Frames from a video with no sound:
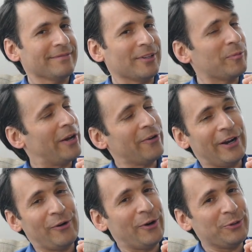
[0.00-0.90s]
no matter
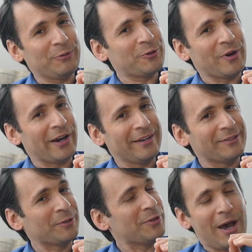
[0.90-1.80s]
how hard you try,
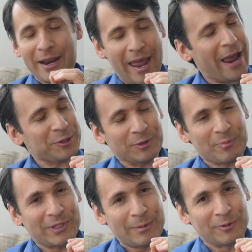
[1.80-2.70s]
to not actually
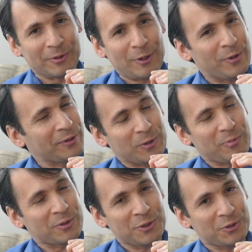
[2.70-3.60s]
be able to go into the
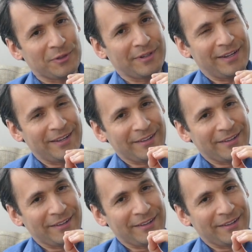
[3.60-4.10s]
position